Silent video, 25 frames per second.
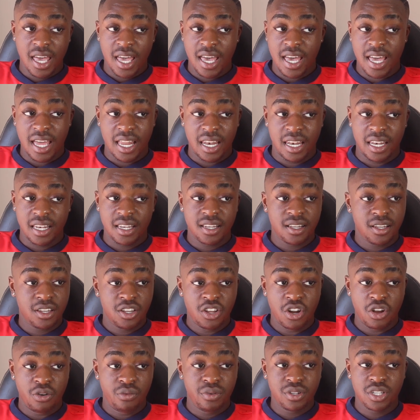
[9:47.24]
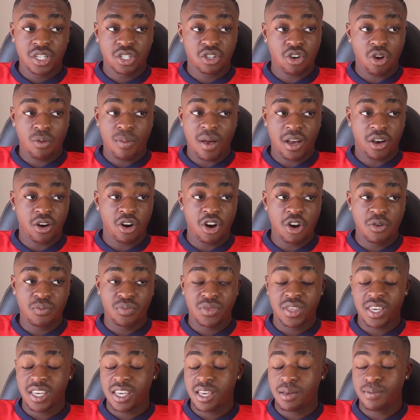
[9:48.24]
And, you know, we just go back
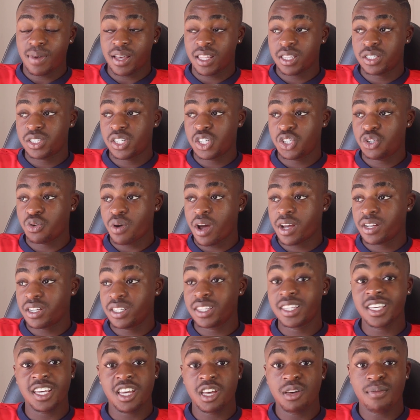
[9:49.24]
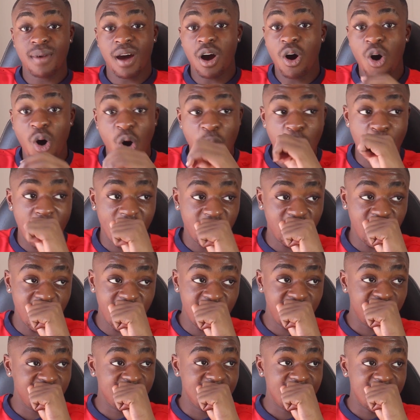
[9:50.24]
home thinking about the situation. Thinking about, oh my
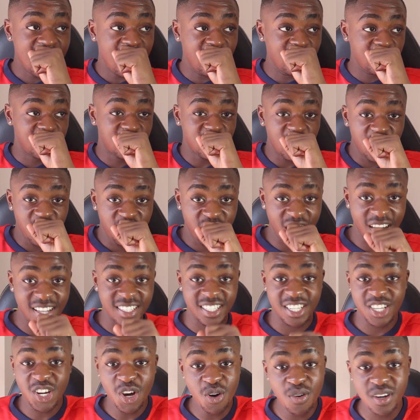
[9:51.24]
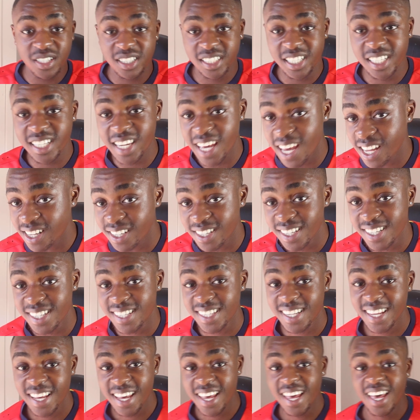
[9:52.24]
god, that was so crazy. You know when
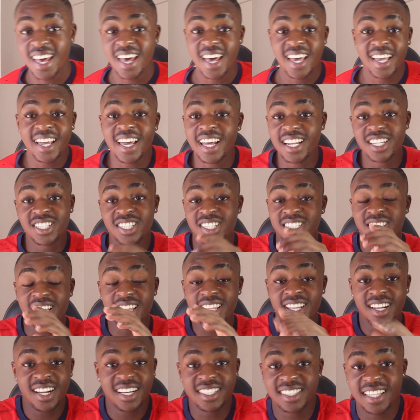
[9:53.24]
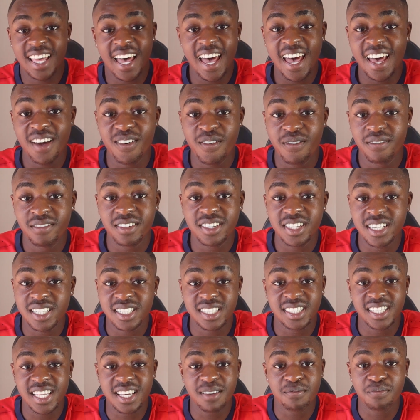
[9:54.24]
teenagers get into something like that? We
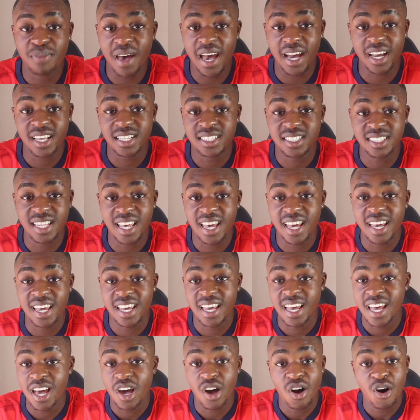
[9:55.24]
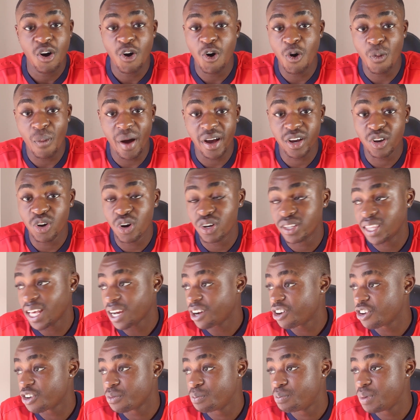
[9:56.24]
just think back and say, oh my god,
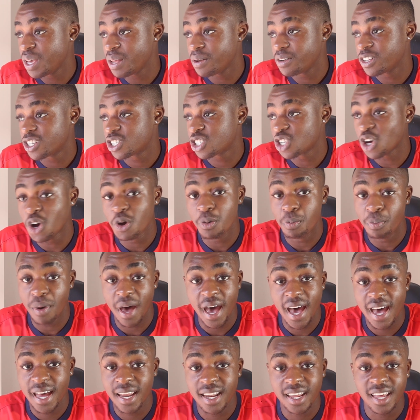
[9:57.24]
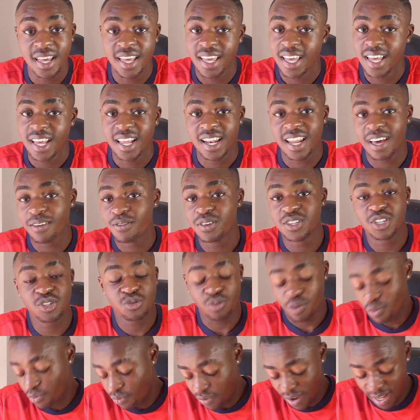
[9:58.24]
that could have been so bad. Like, we
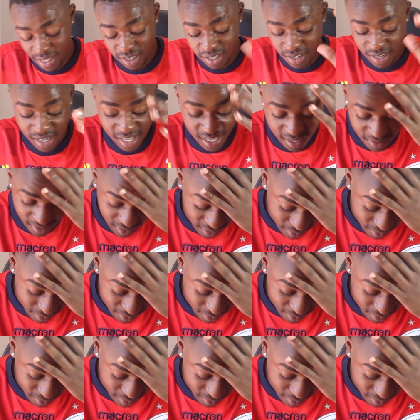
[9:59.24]
just reflect on it.